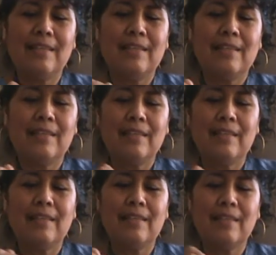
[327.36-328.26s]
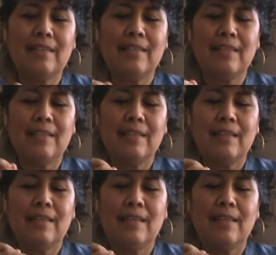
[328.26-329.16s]

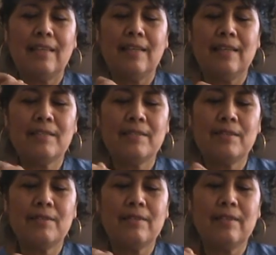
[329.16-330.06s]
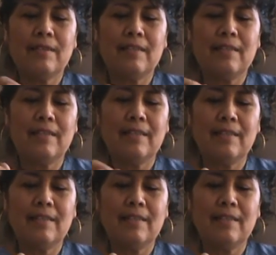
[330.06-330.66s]
No one is speaking in this clip.